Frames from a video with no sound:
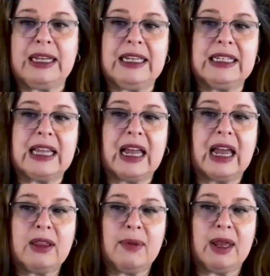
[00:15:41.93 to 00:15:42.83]
please
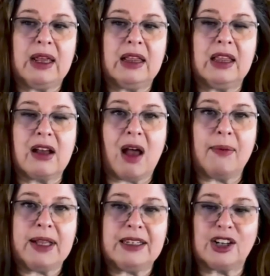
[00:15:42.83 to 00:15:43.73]
put them in the
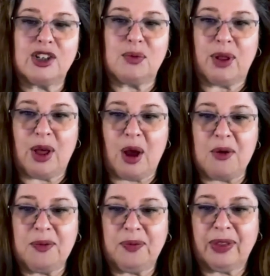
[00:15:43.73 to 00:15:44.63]
comment section
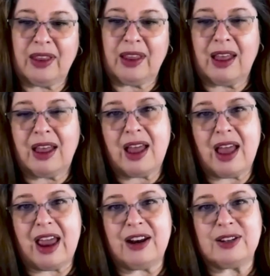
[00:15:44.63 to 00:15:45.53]
below.
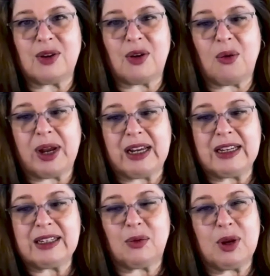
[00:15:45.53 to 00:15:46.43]
And as
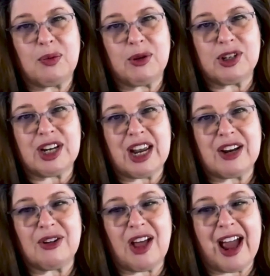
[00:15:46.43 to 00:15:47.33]
always, we
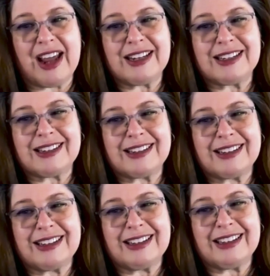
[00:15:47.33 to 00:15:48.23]
appreciate your likes.
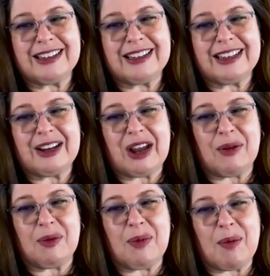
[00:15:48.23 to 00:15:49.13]

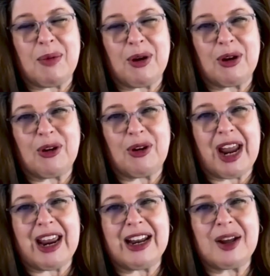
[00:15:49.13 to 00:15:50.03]
And remember,
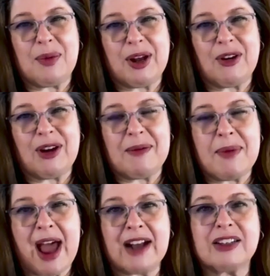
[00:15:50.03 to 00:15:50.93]
creating a bigger
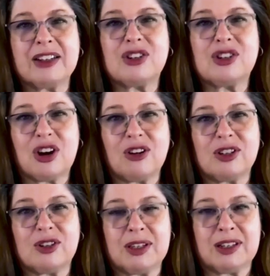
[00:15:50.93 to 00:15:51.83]
impact
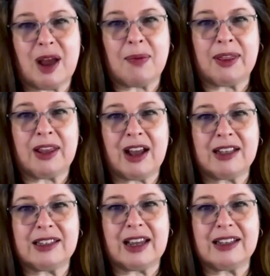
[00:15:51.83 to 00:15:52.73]
starts with stopping the
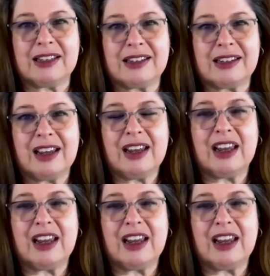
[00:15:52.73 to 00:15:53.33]
nonsense.